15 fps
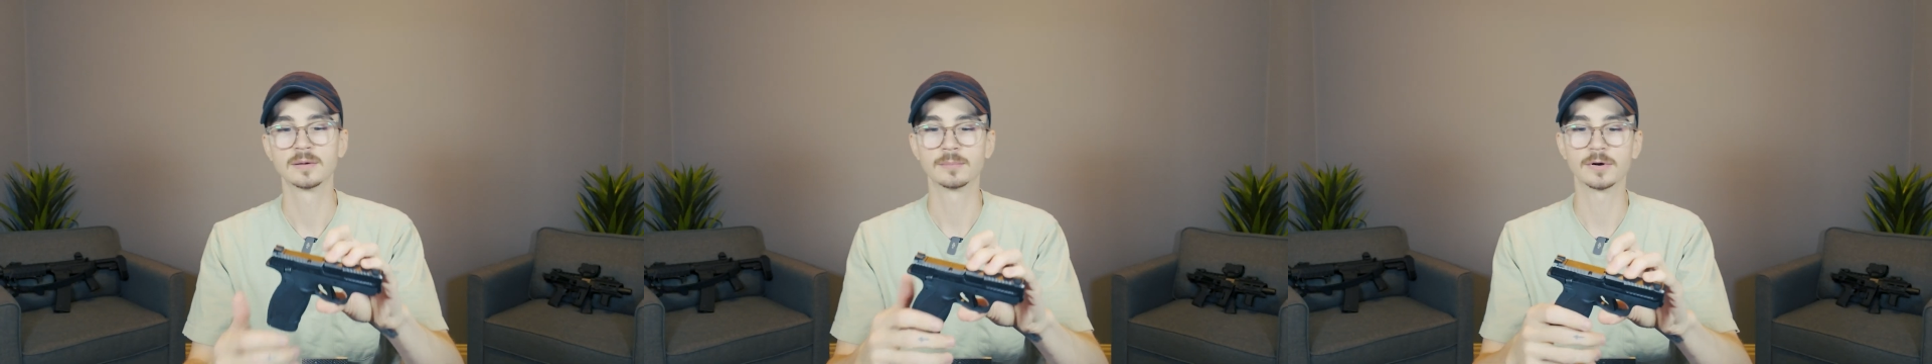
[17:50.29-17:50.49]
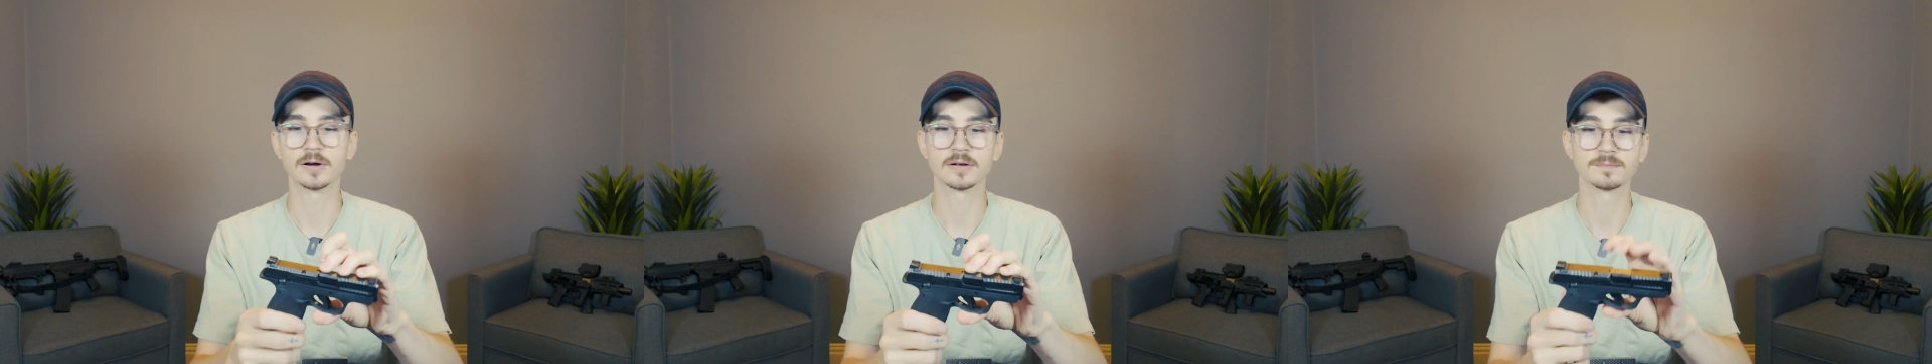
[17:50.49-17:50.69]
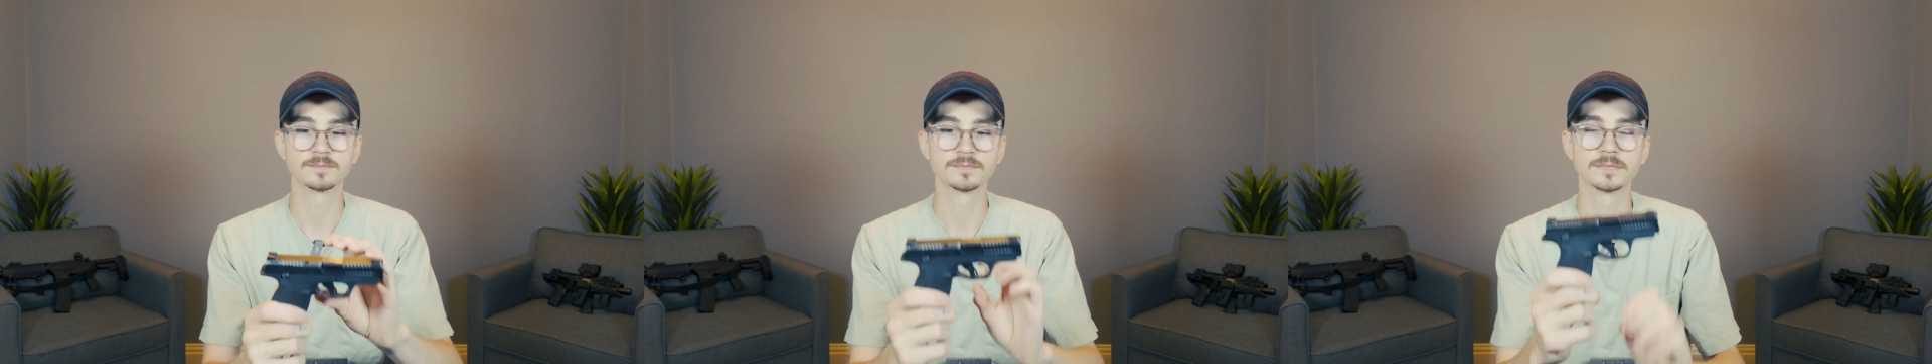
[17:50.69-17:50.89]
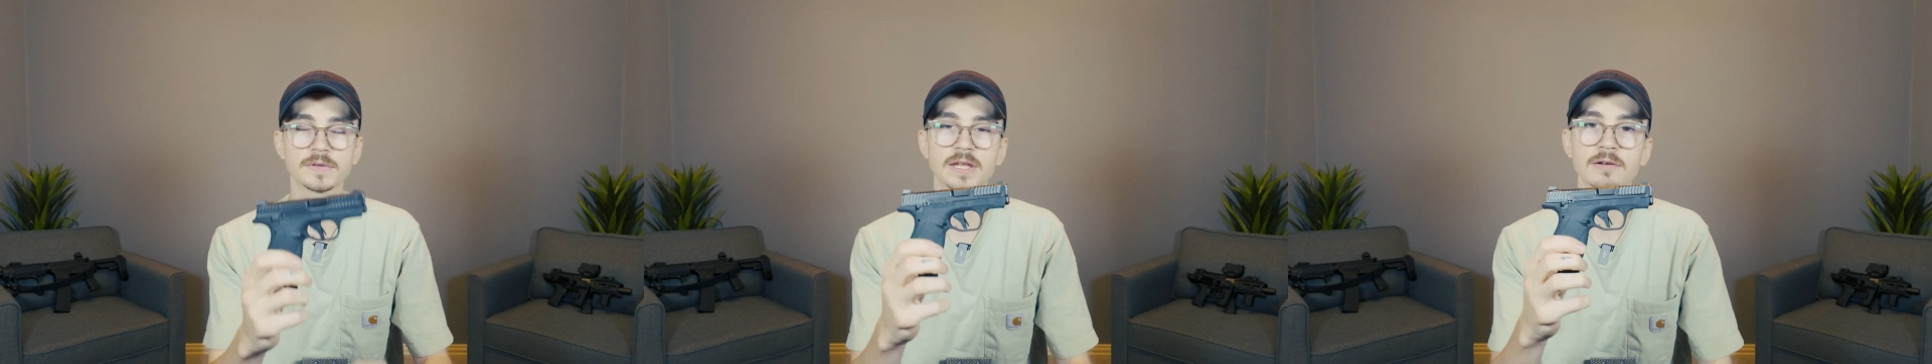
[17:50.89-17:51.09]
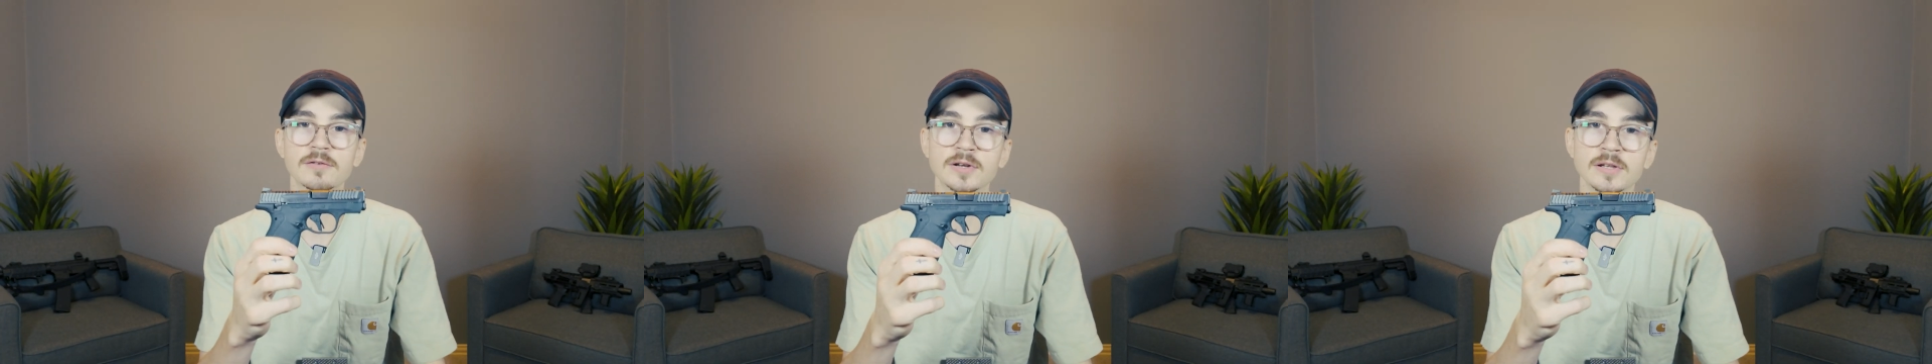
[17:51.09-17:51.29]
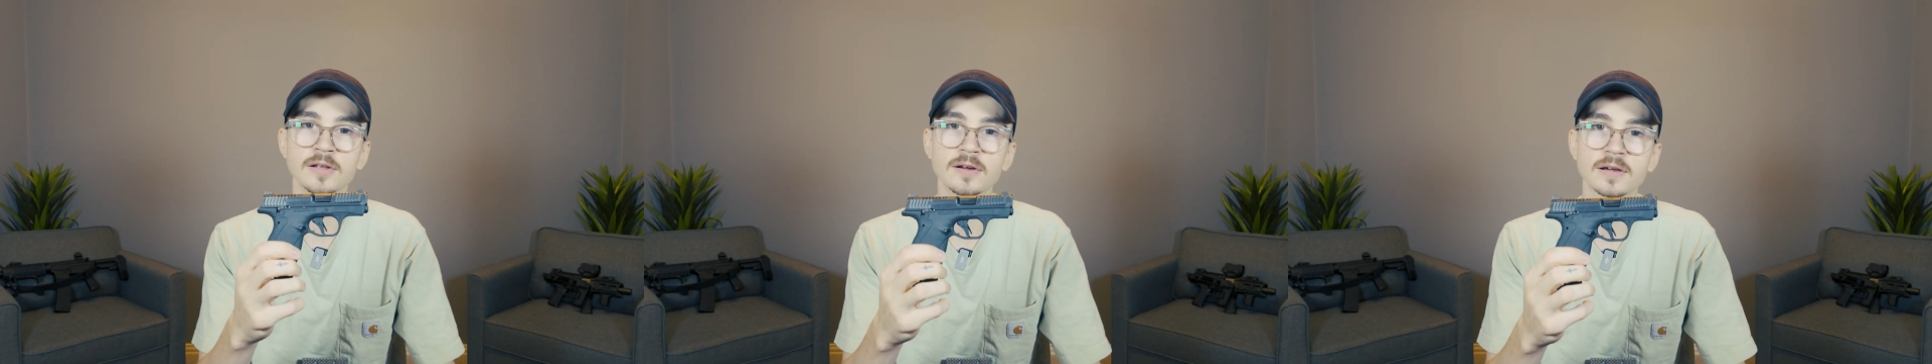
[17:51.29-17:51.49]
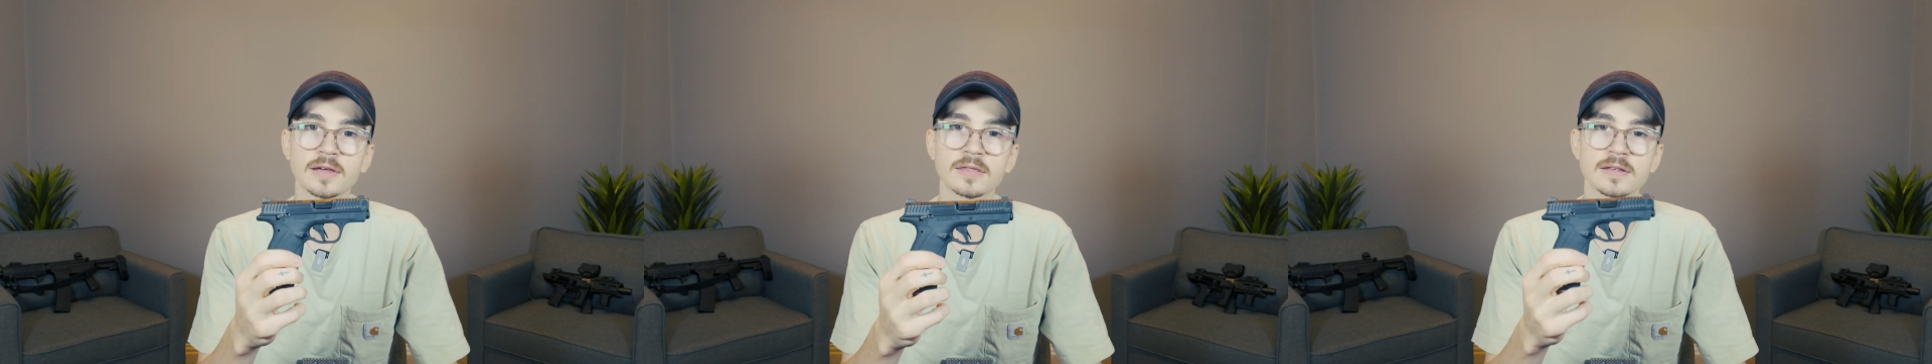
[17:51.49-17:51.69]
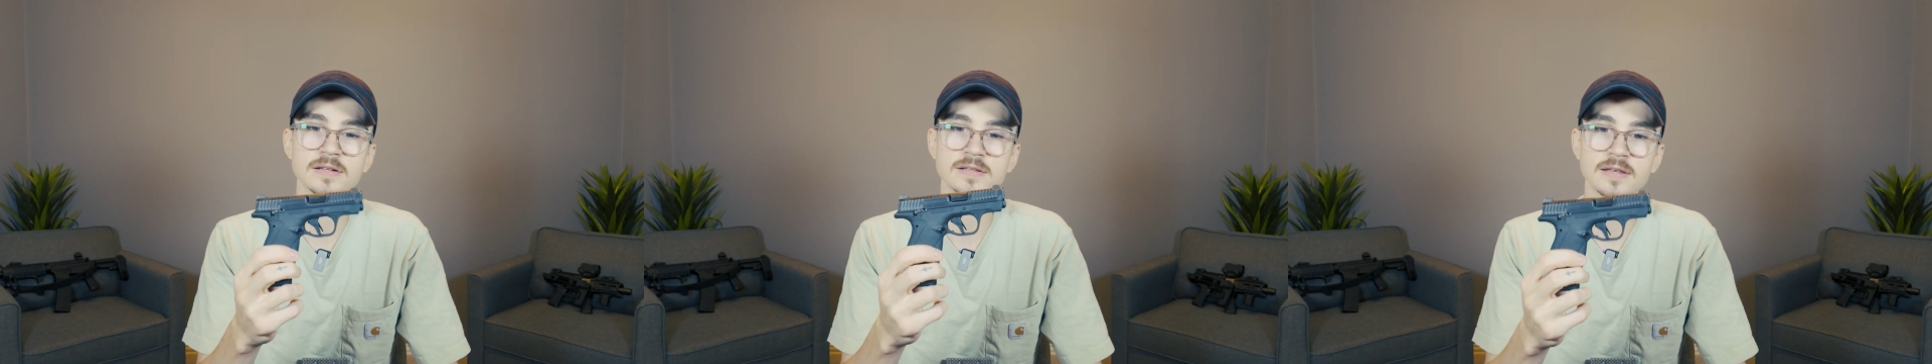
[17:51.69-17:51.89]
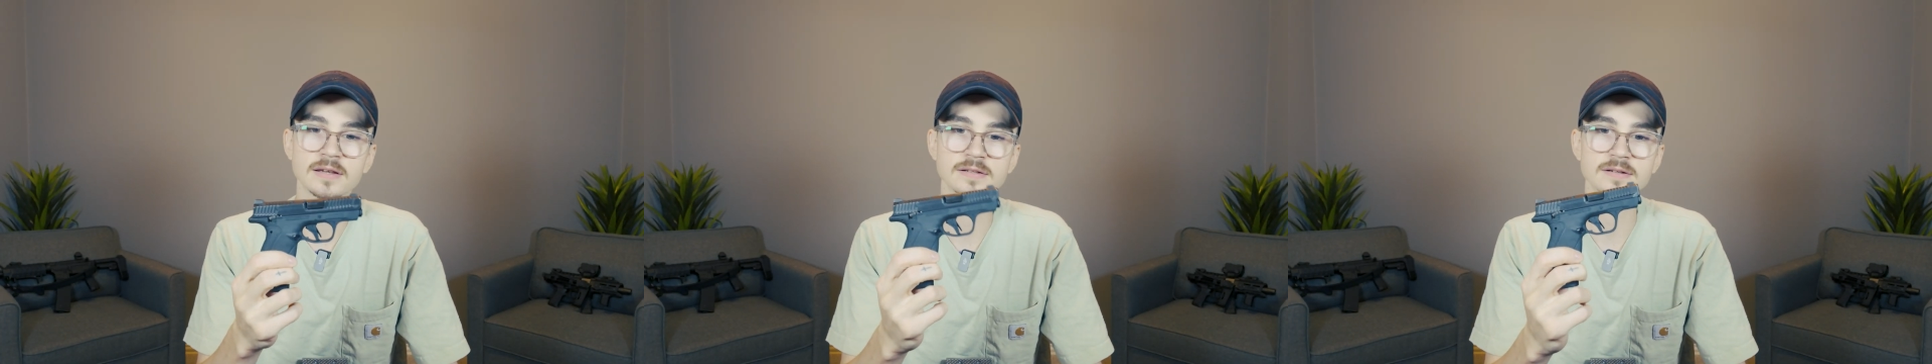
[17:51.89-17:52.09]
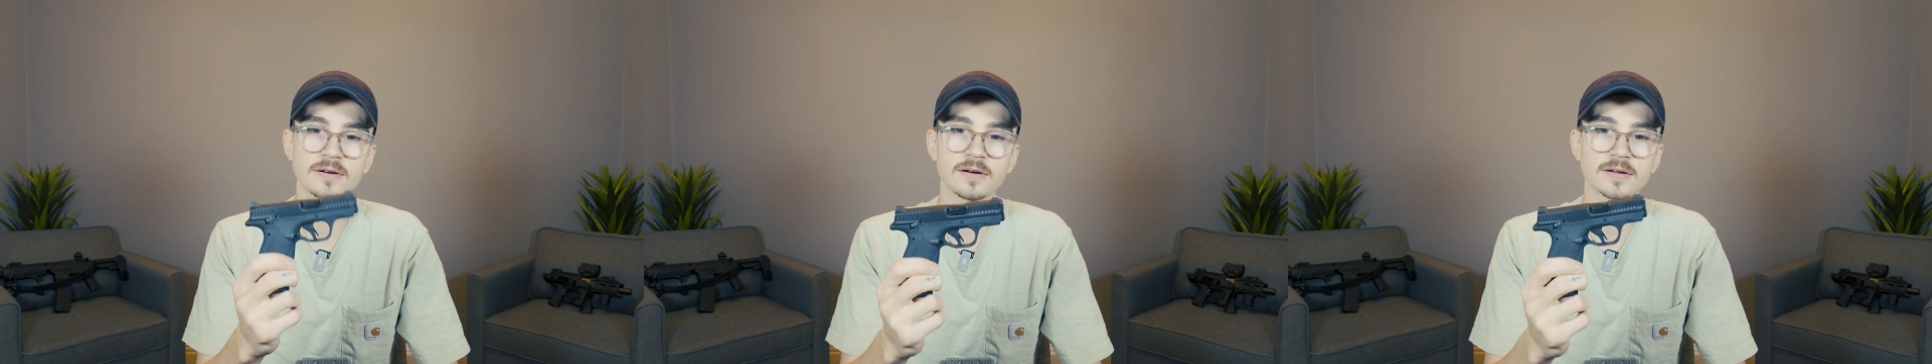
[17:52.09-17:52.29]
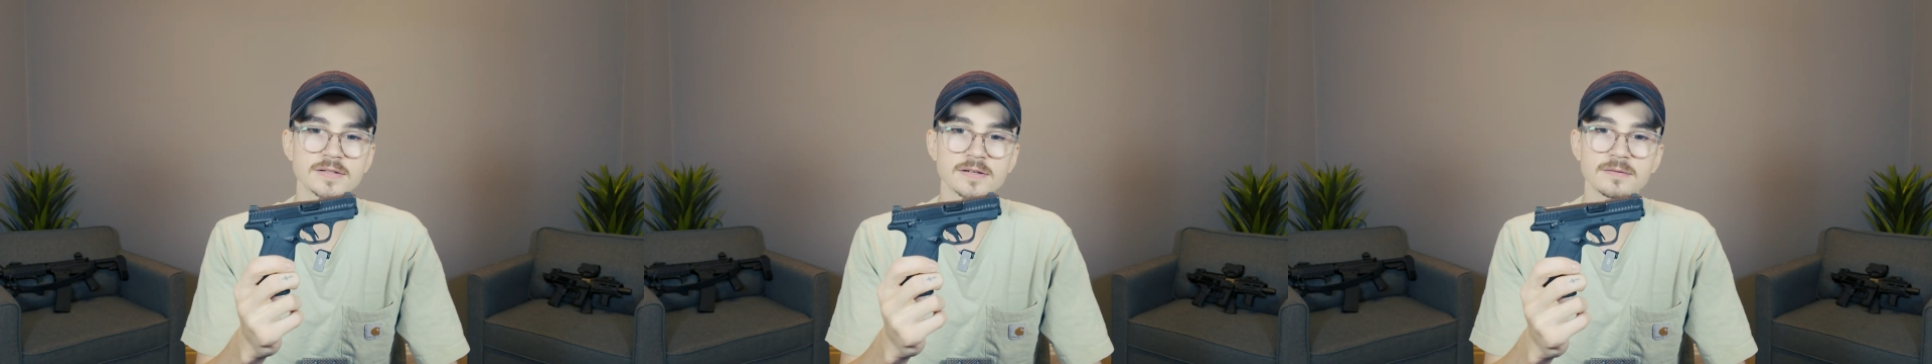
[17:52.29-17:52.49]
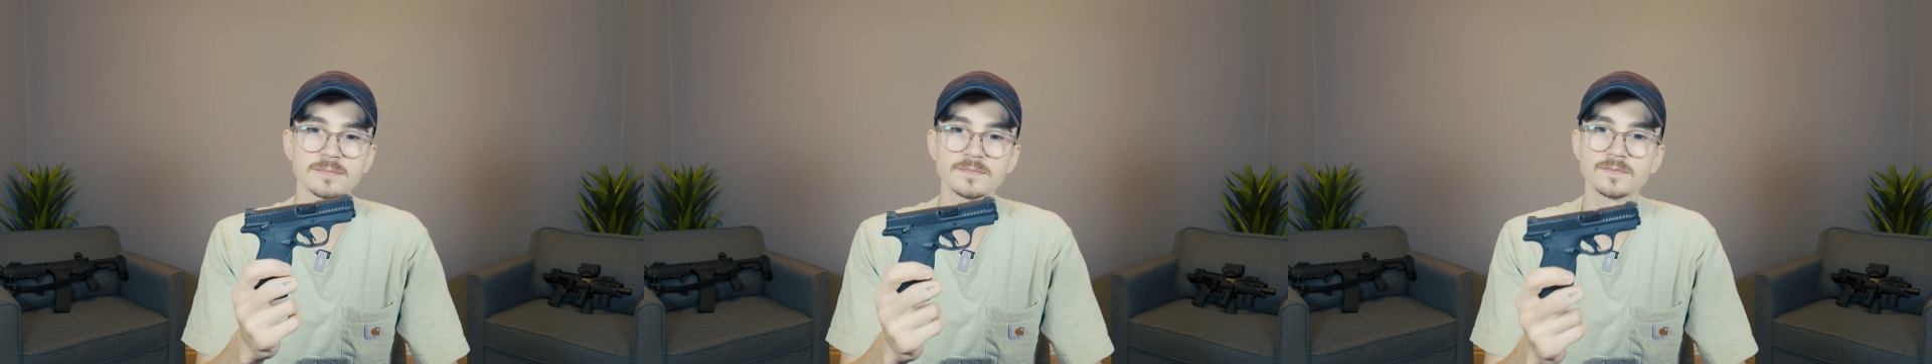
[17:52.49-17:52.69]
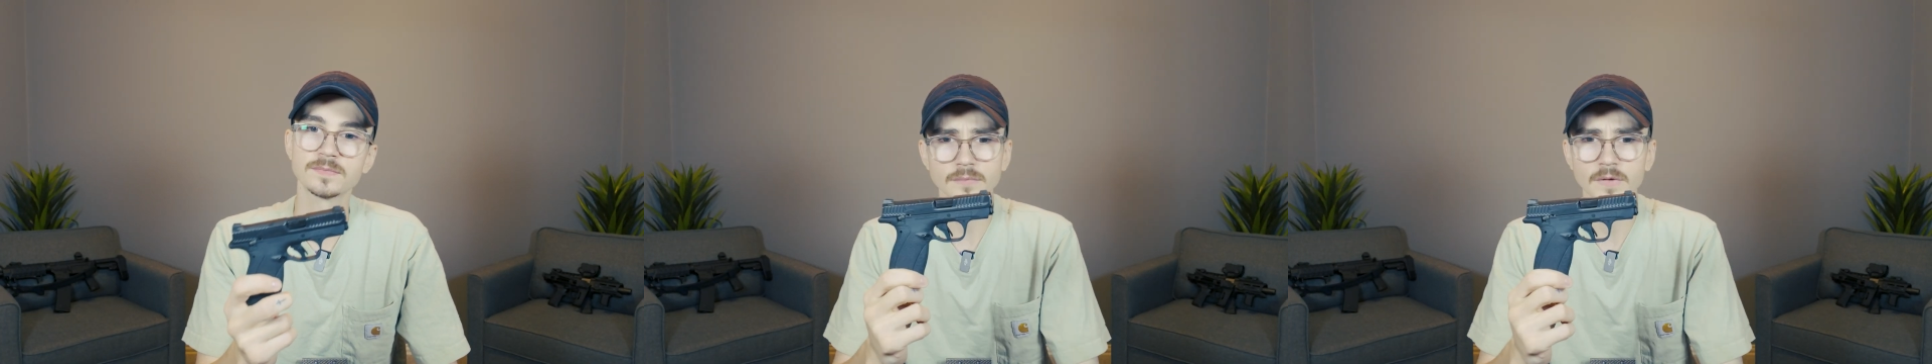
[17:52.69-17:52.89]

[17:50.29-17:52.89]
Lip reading: But give it a look. This thing is awesome.